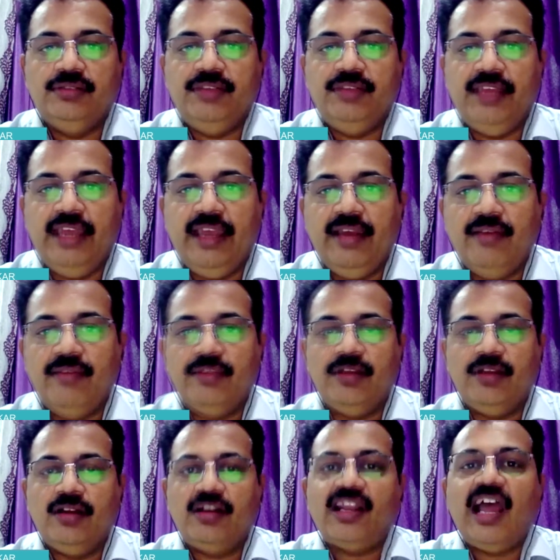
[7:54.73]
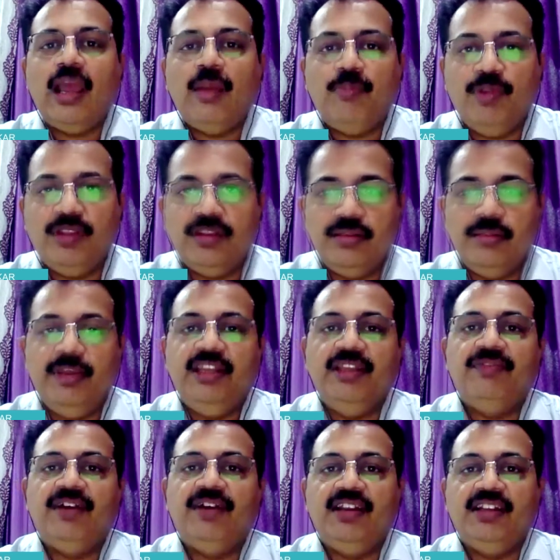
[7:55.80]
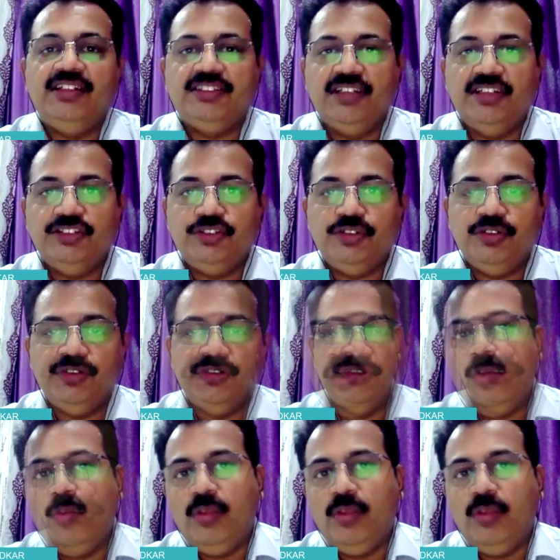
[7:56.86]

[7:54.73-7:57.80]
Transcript: we have a tie-up with many financial institutes